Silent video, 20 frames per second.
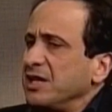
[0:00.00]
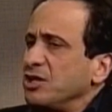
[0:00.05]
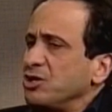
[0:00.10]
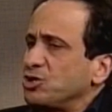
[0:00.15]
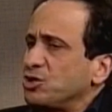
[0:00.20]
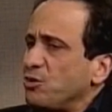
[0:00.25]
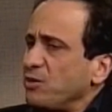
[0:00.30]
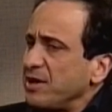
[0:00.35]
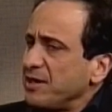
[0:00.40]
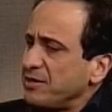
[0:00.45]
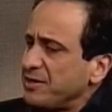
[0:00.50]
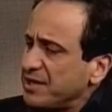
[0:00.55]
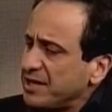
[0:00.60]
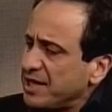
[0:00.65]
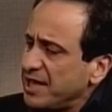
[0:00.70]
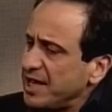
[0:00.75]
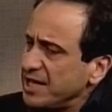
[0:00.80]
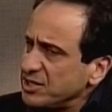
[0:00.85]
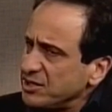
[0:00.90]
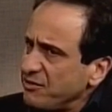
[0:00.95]
So in the
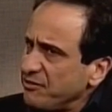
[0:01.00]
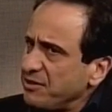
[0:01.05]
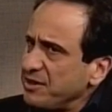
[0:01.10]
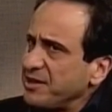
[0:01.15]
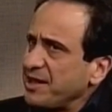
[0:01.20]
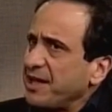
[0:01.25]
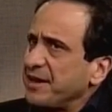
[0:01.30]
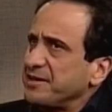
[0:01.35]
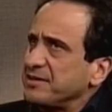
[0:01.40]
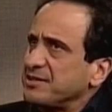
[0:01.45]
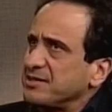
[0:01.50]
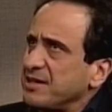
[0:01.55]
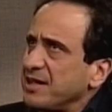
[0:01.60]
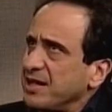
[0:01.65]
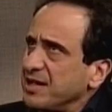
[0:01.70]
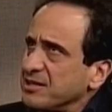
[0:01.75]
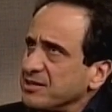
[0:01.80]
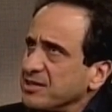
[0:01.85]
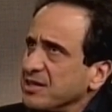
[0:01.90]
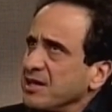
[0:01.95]
case of the United
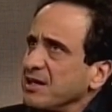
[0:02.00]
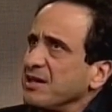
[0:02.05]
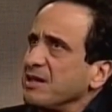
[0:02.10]
States,